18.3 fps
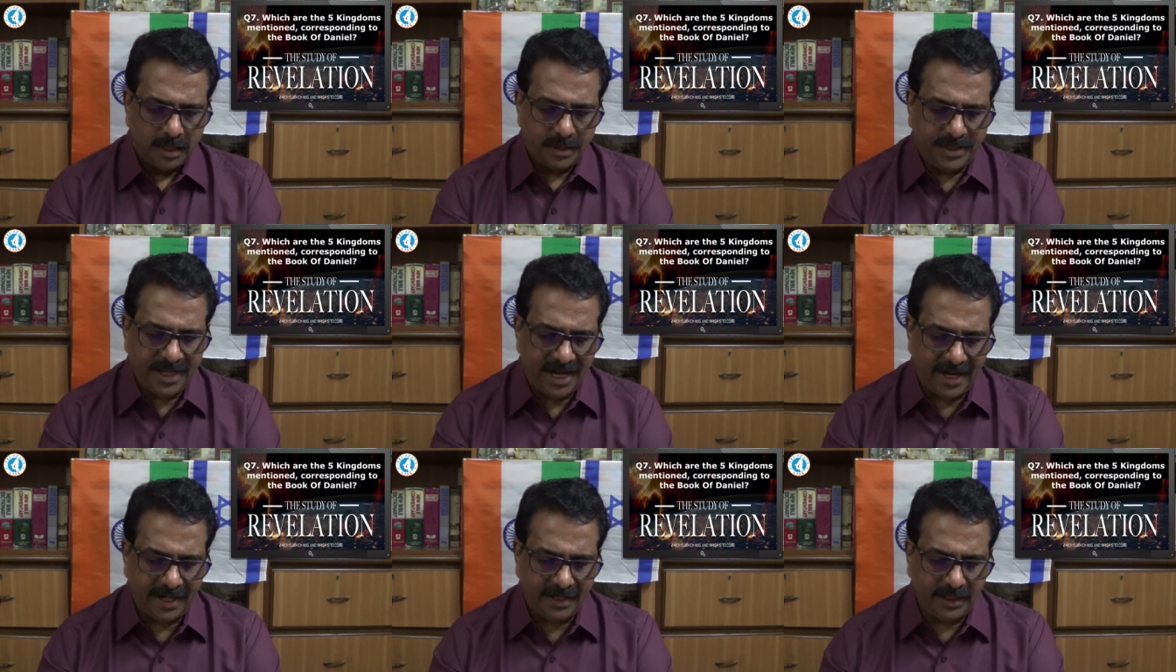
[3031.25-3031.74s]

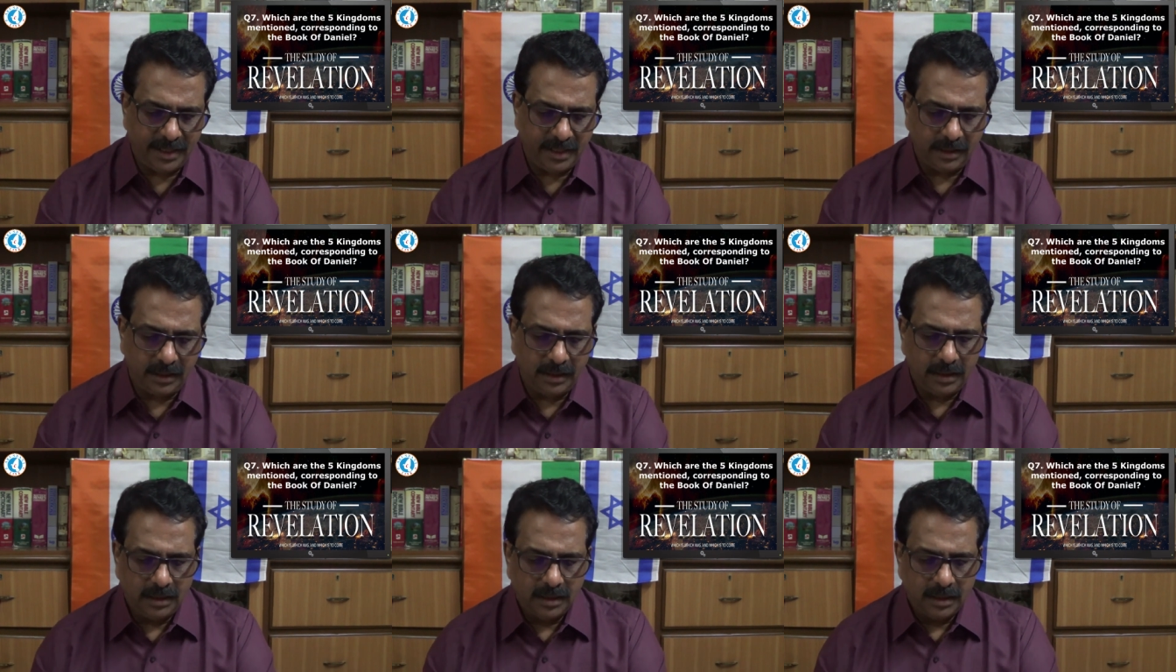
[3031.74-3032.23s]
Daniel
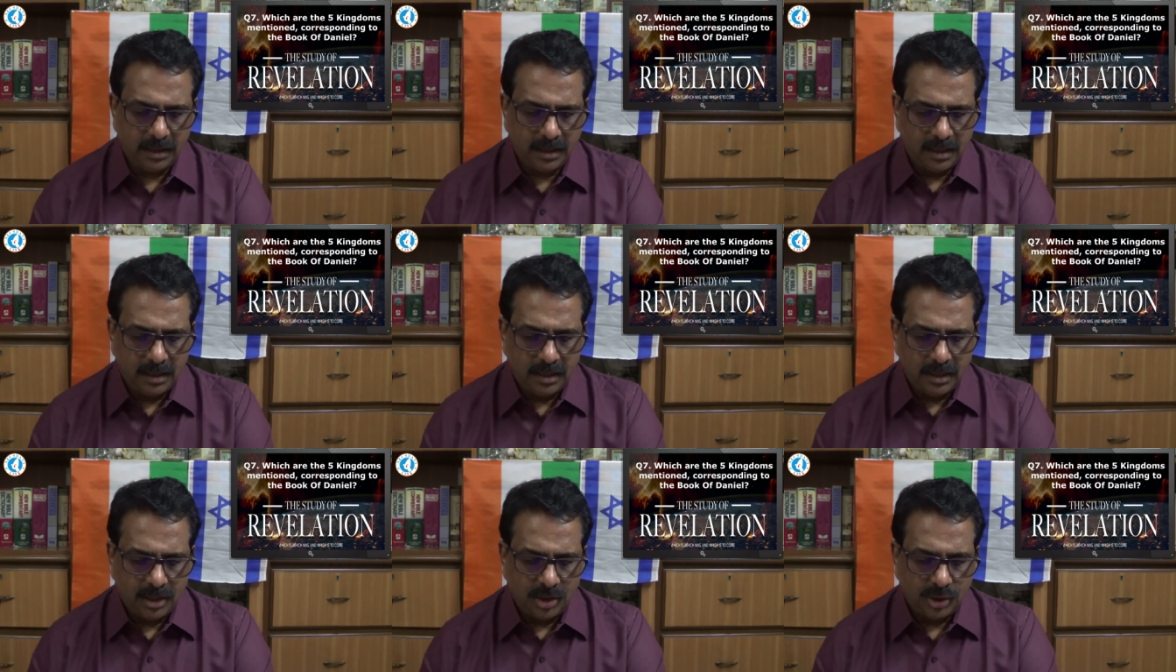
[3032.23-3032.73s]

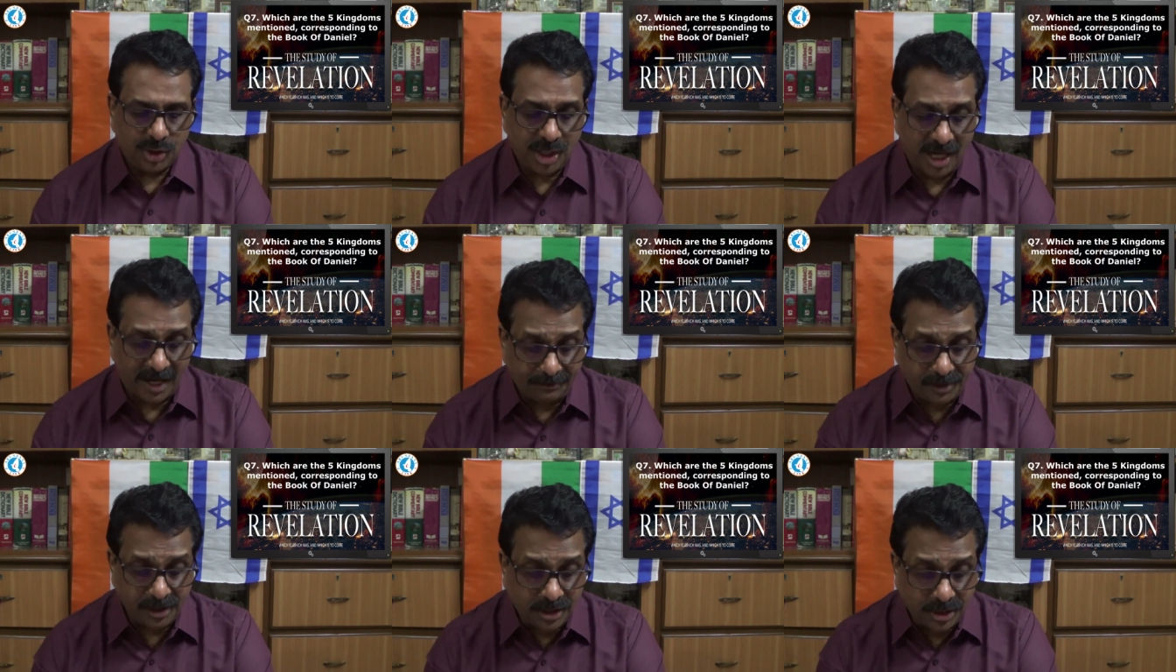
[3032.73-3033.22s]

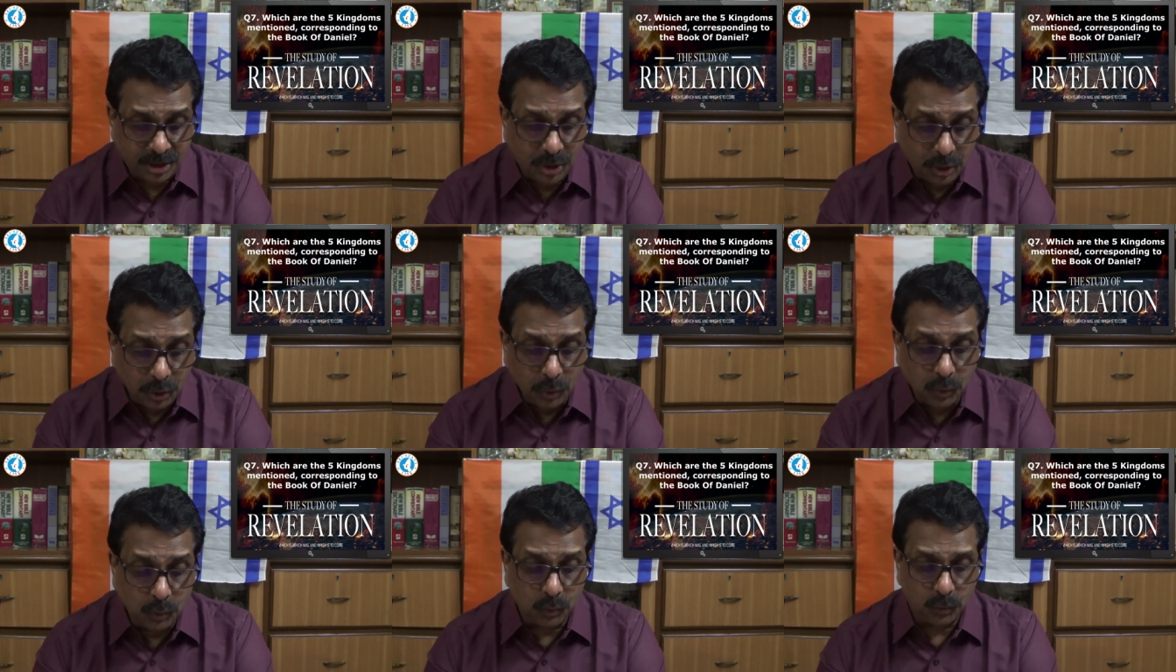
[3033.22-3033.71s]
chapter
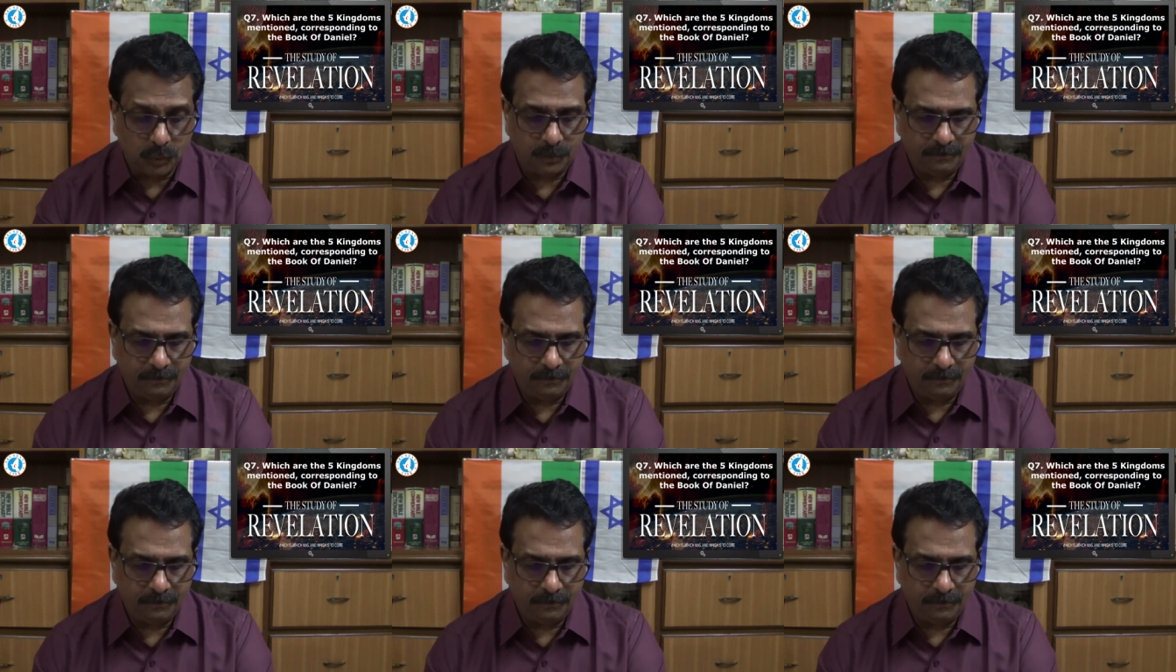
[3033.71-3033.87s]
2